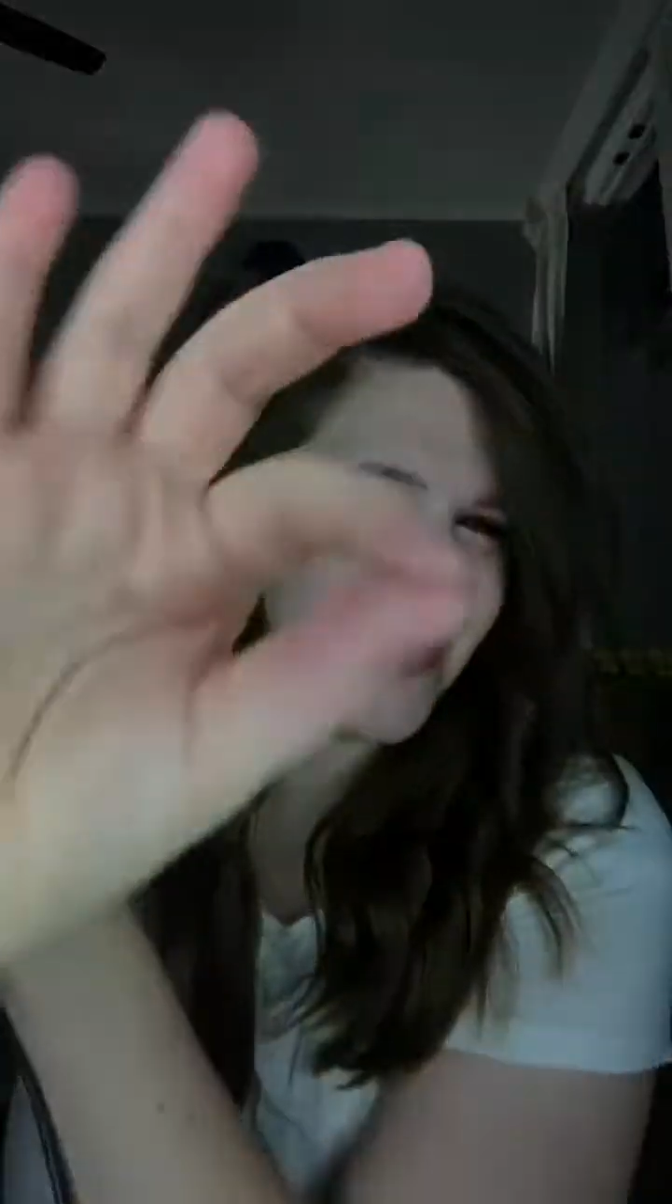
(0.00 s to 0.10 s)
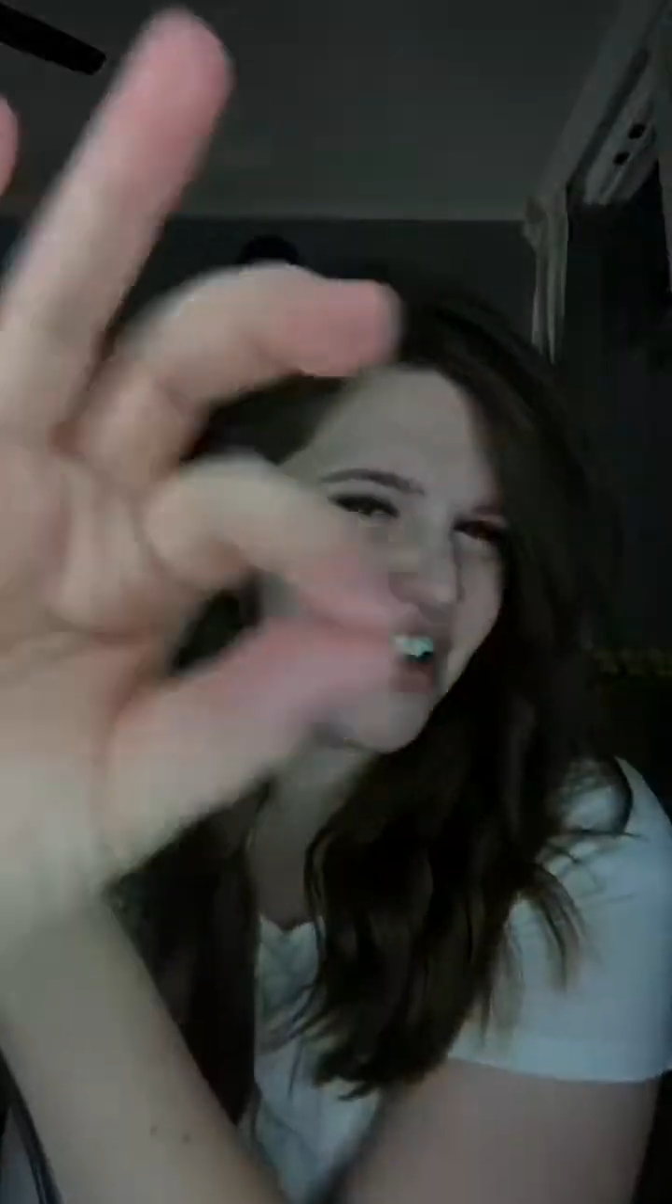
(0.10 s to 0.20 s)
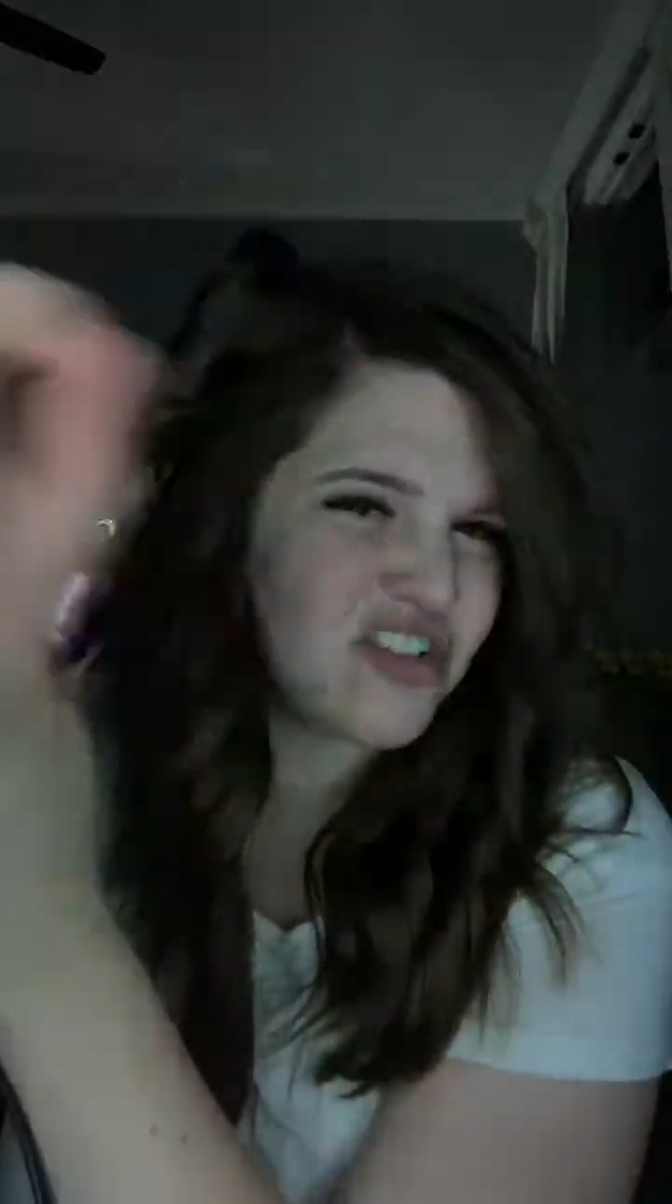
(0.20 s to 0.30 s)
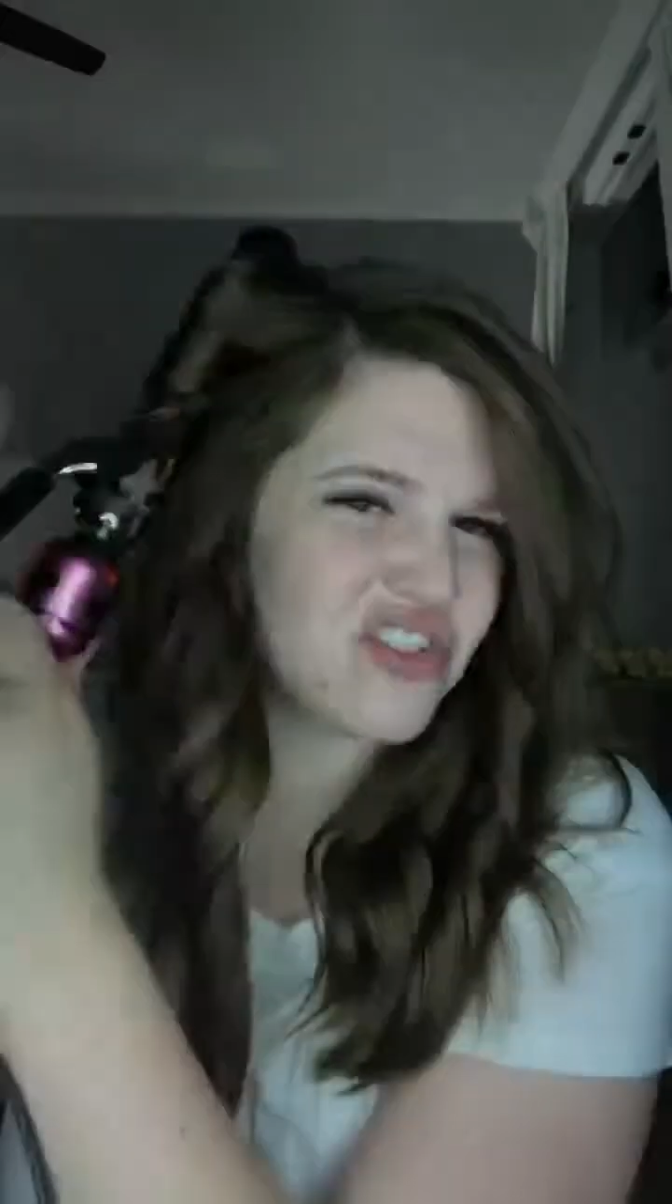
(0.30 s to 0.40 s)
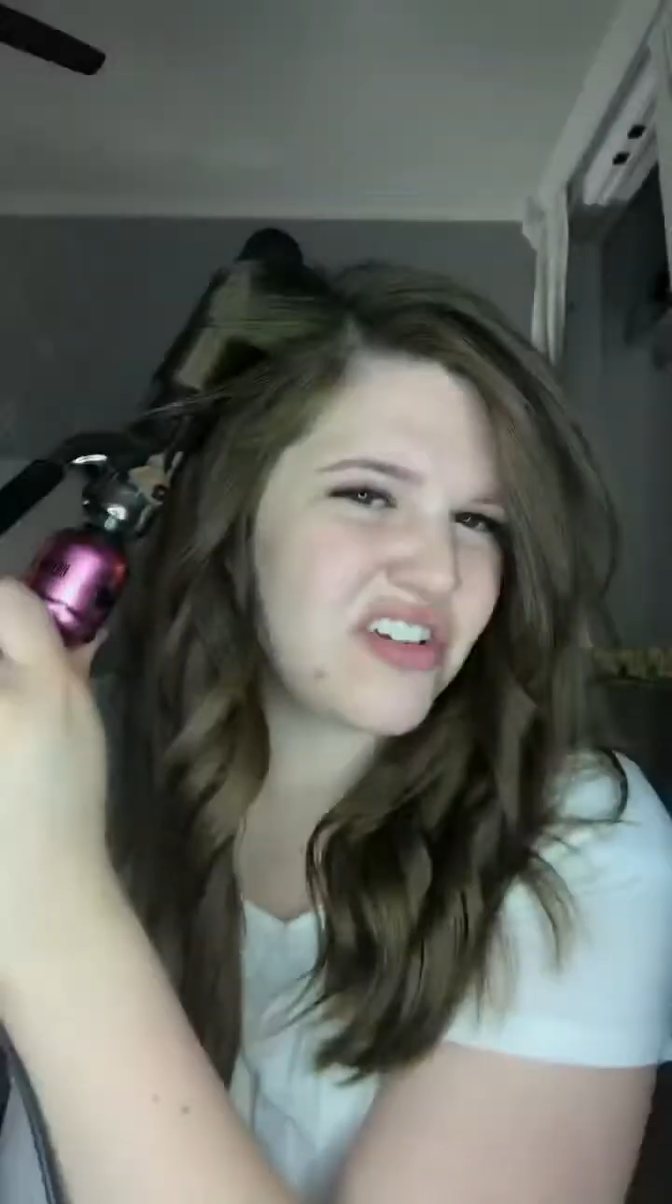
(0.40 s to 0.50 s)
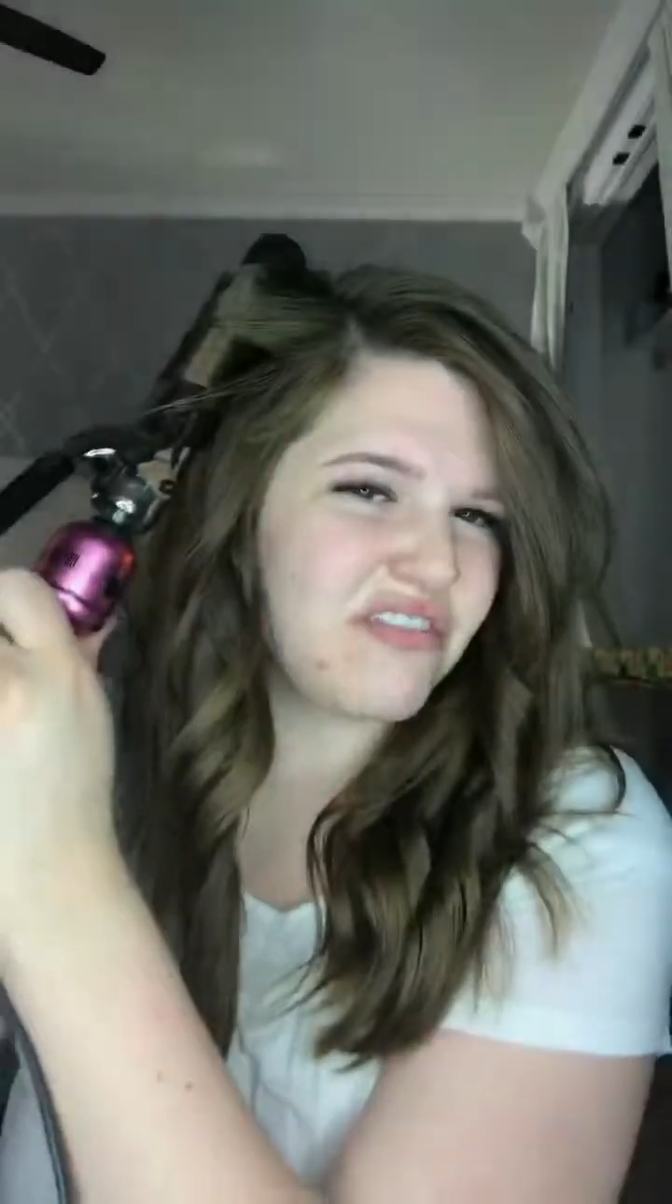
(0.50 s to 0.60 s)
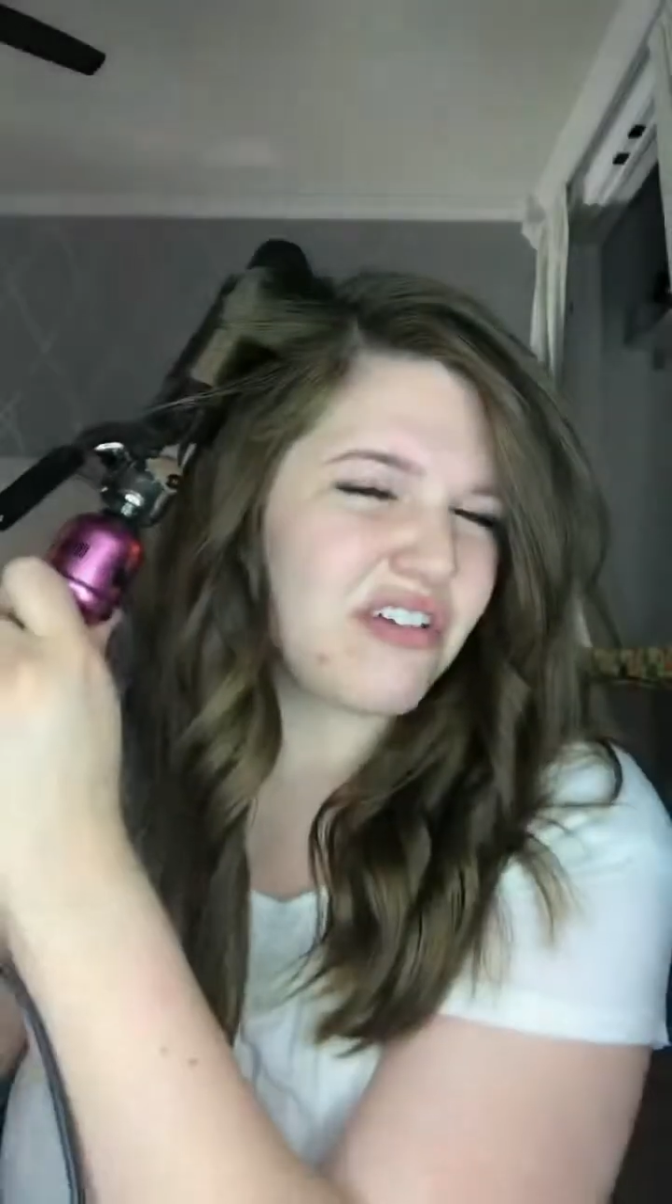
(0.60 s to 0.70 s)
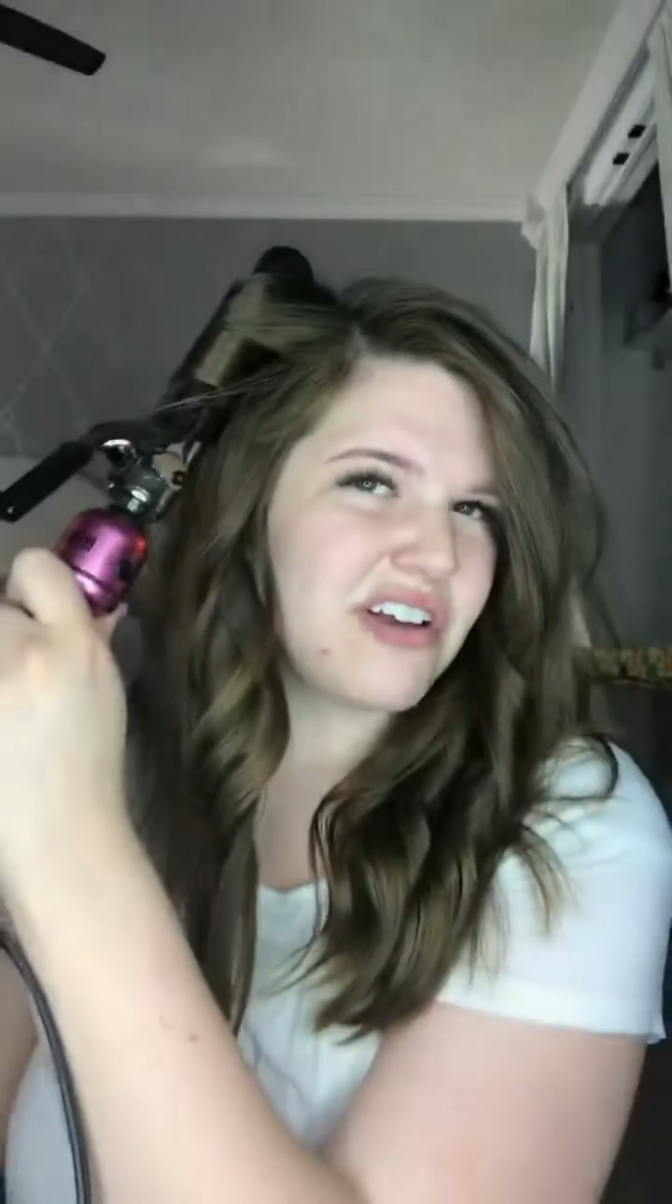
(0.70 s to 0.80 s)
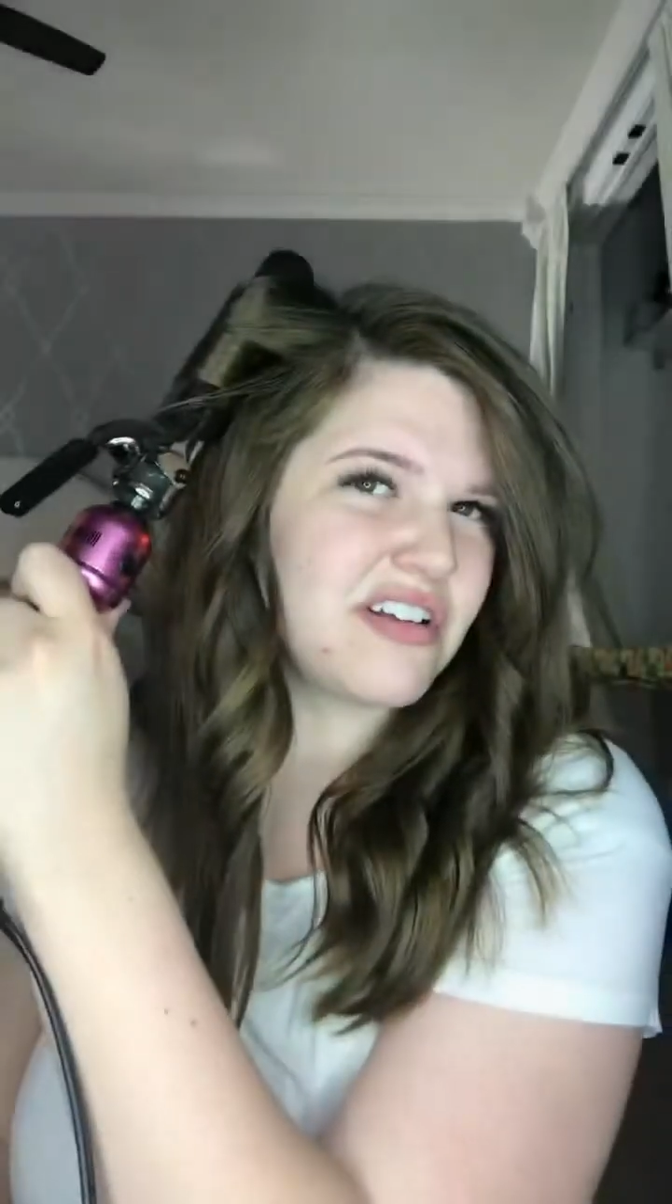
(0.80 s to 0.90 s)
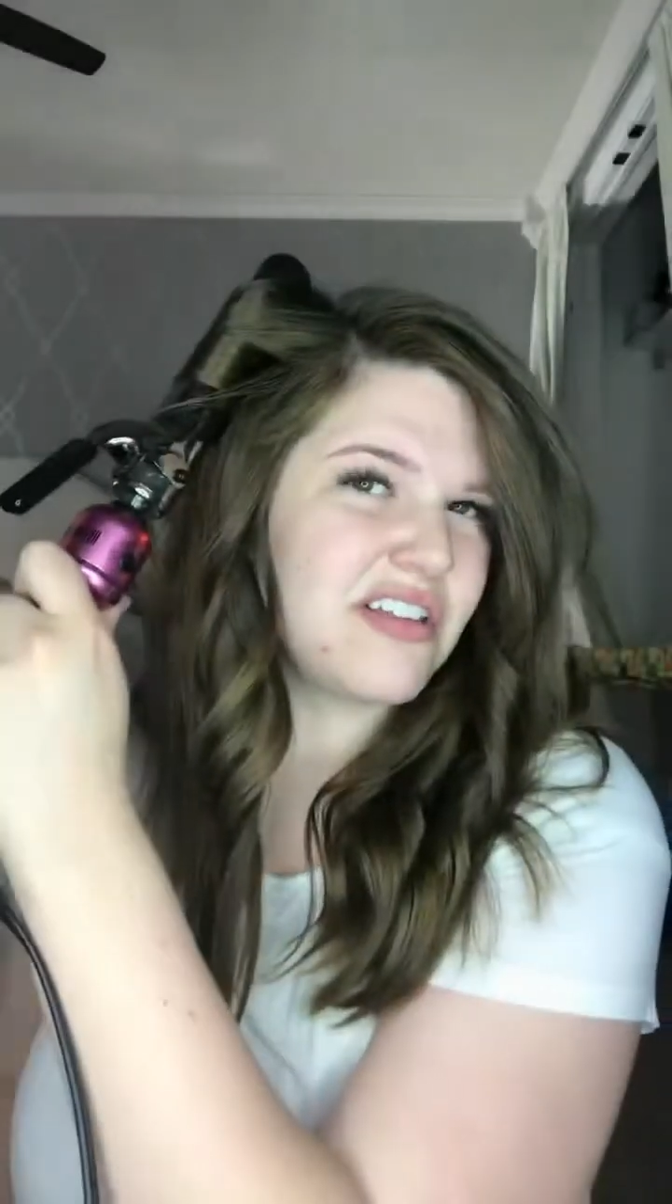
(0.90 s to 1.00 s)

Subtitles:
touch different